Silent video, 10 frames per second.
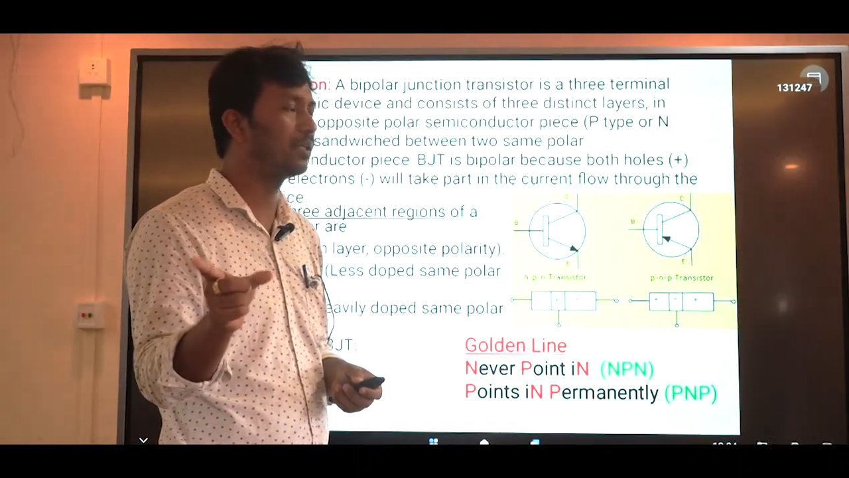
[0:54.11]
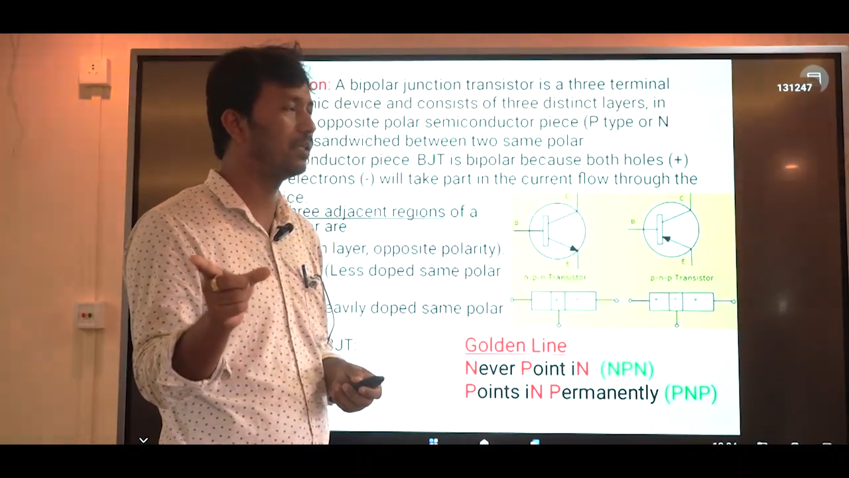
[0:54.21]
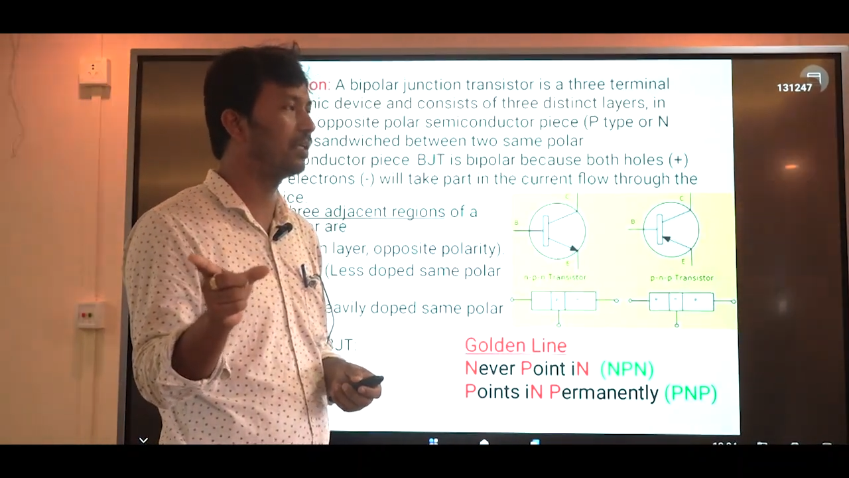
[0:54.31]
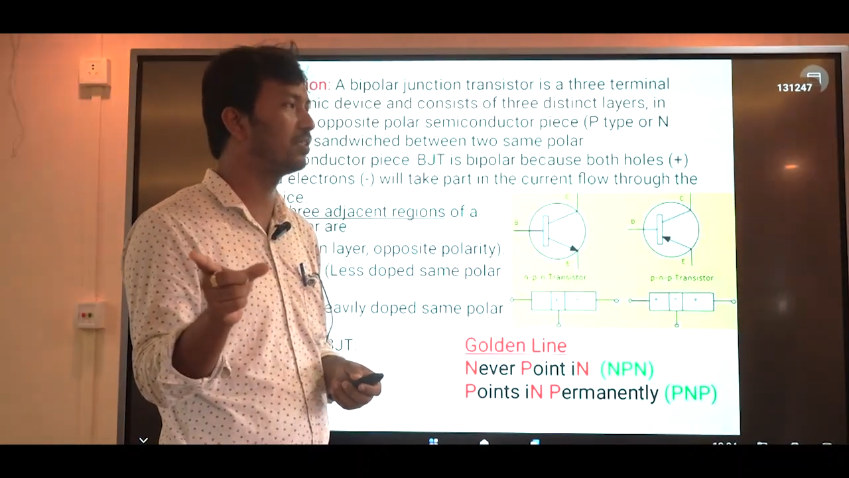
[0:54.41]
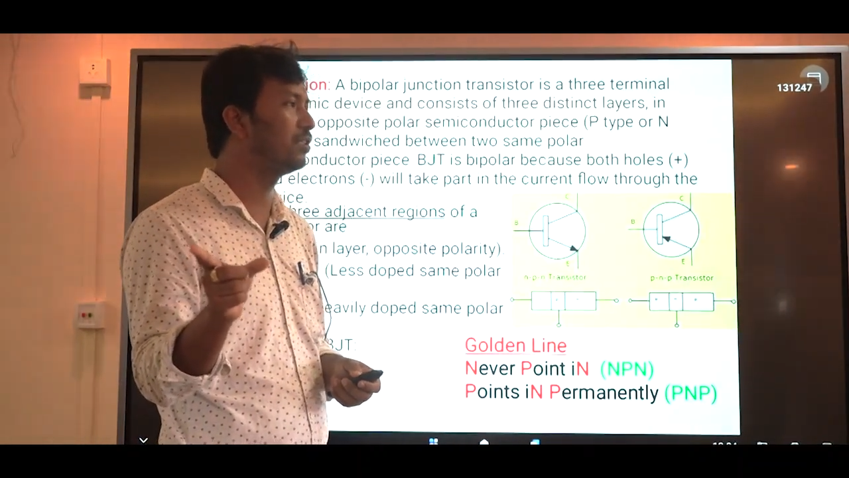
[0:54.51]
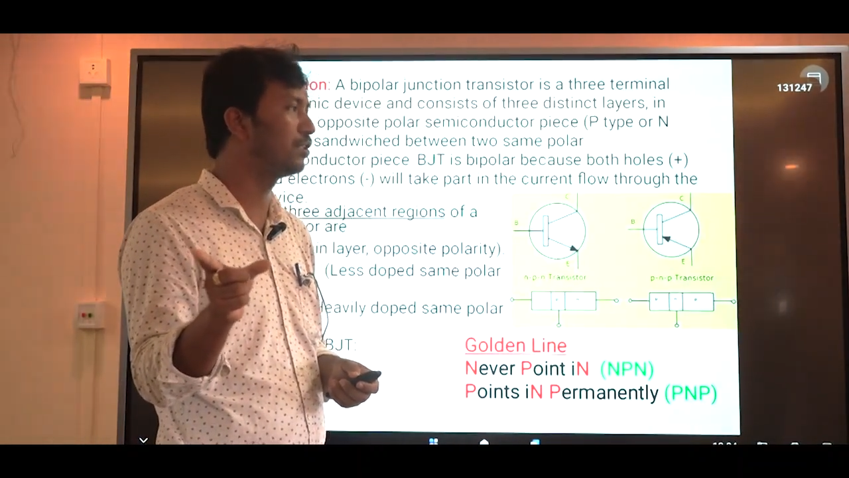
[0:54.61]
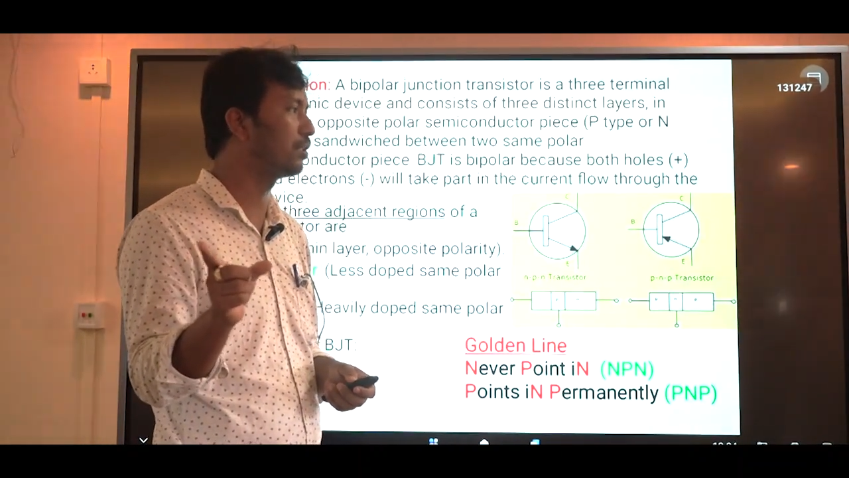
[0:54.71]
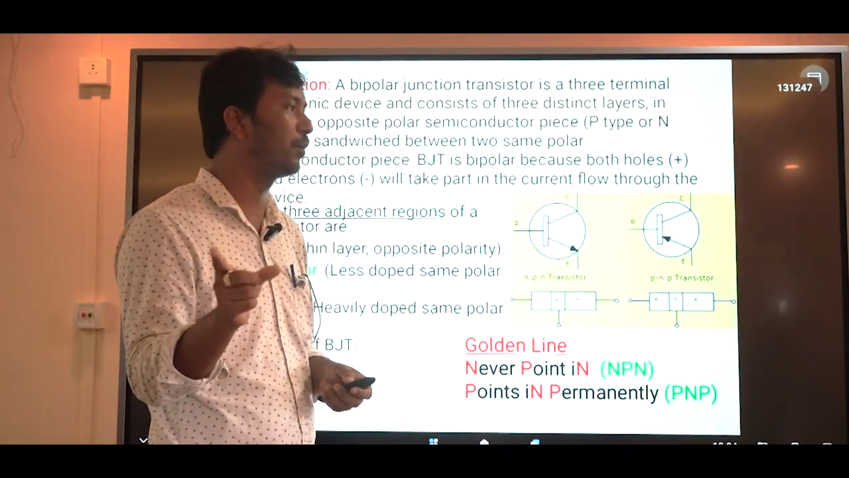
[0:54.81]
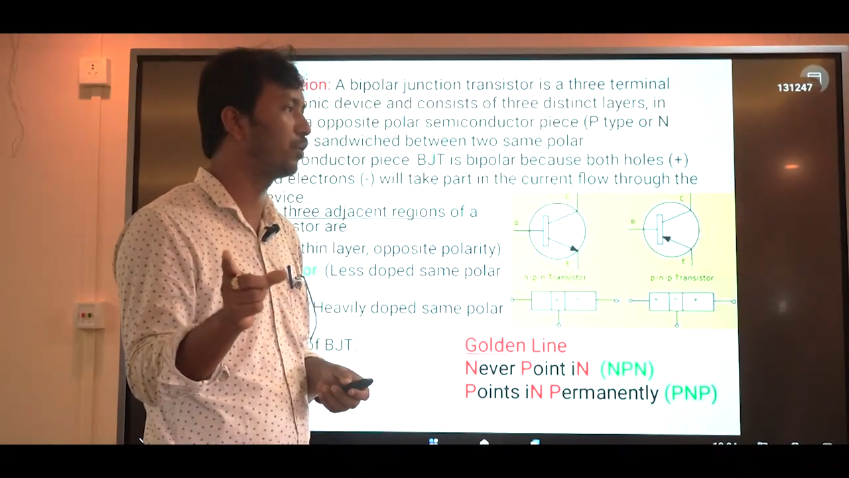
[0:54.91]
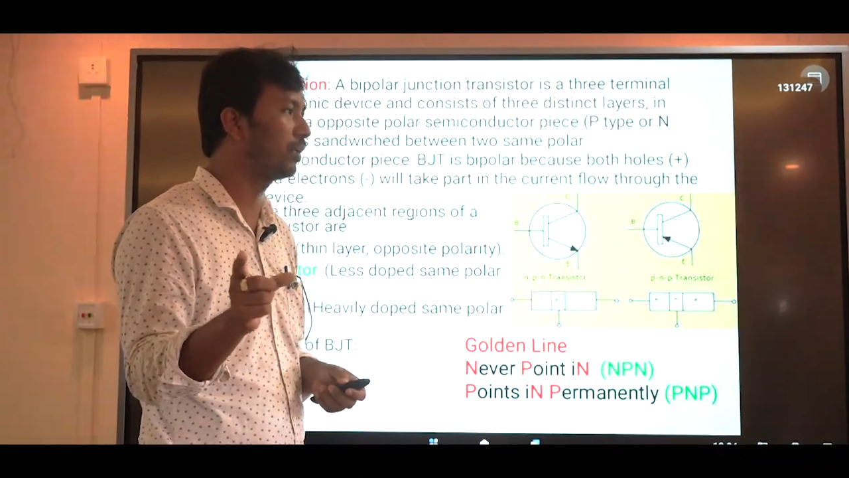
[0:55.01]

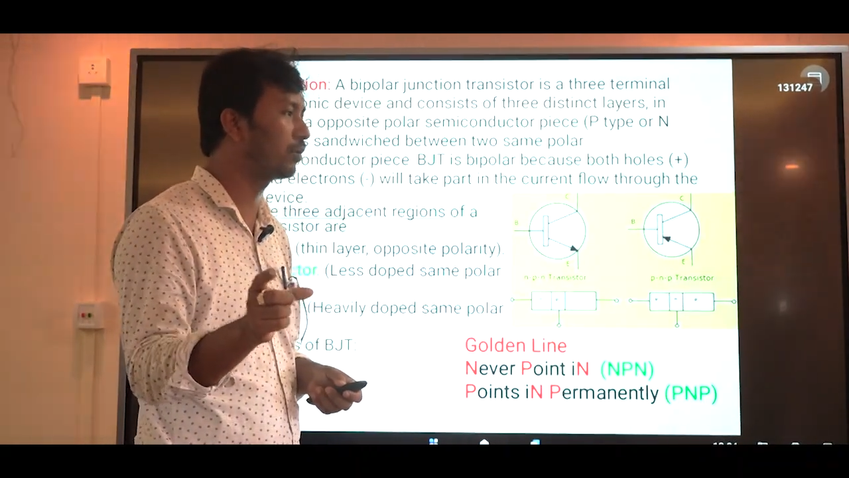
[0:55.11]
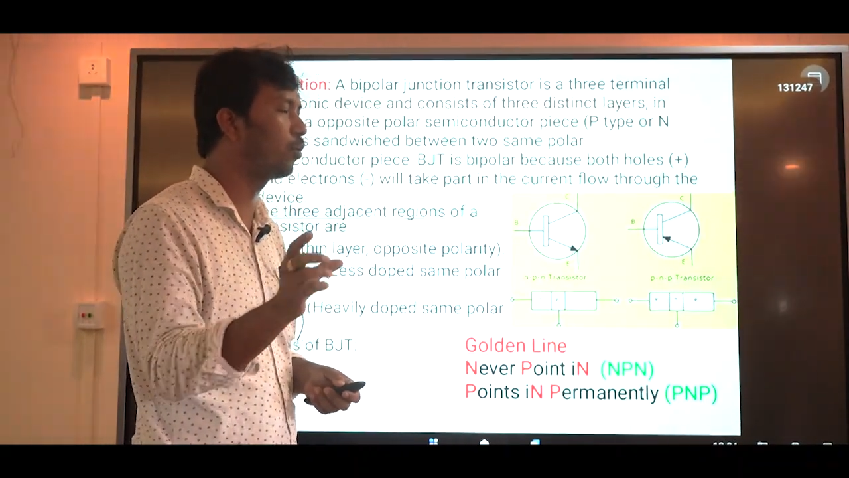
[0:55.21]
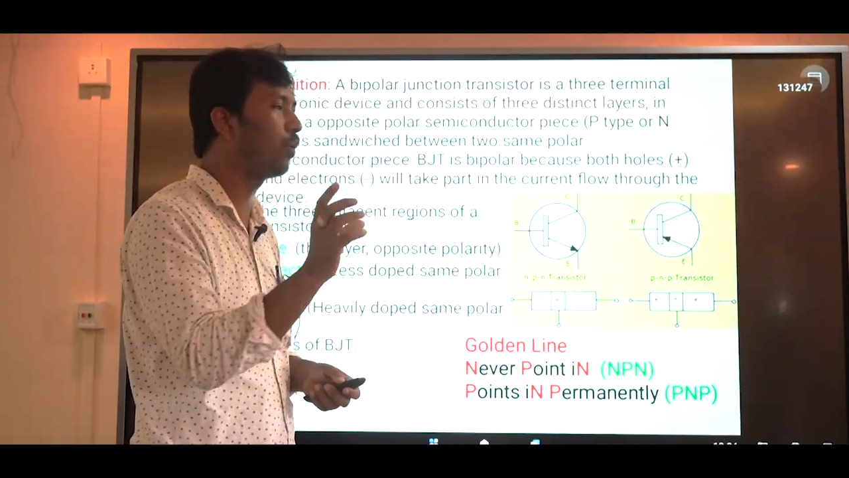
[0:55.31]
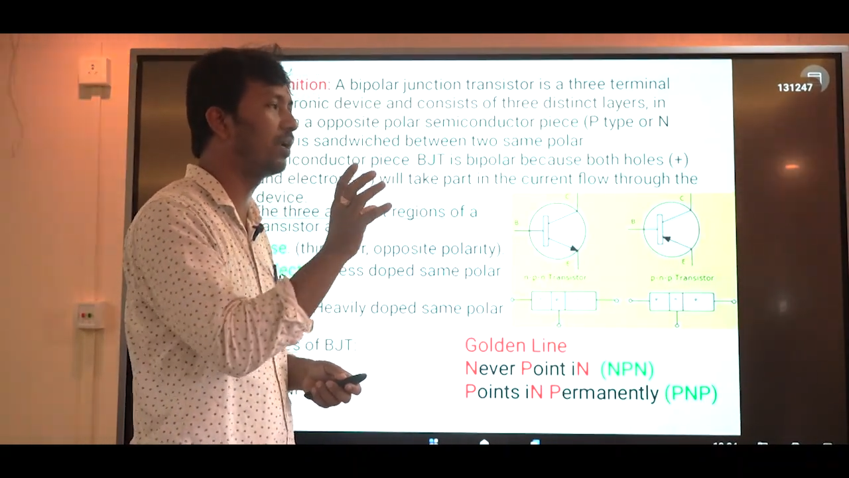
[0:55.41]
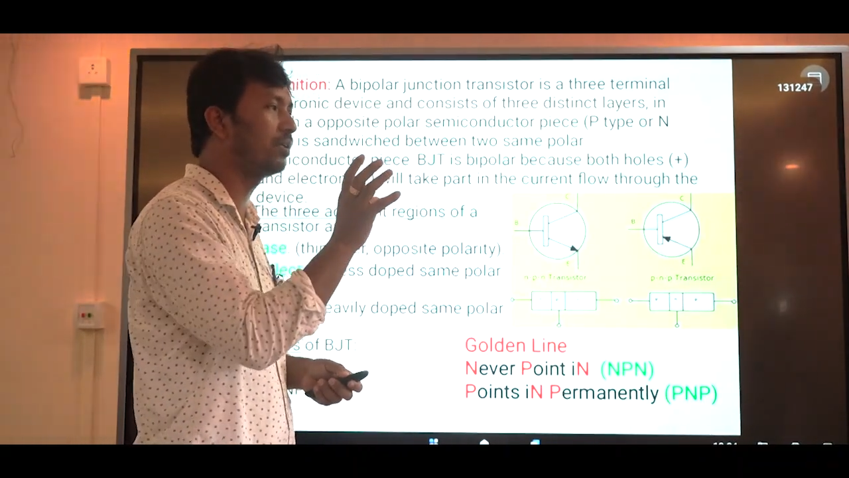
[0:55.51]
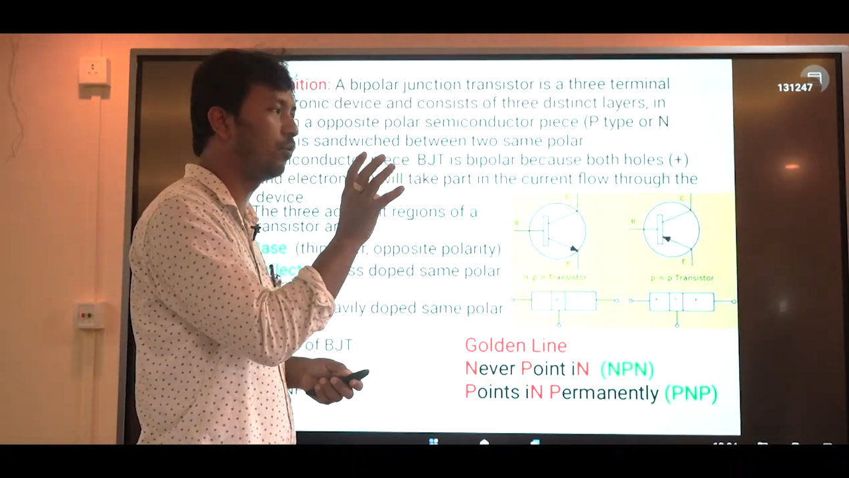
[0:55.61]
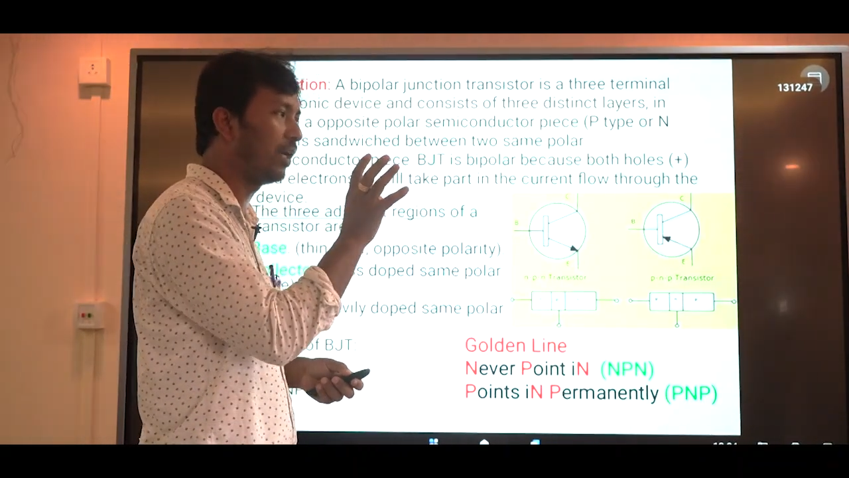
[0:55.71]
semiconductor.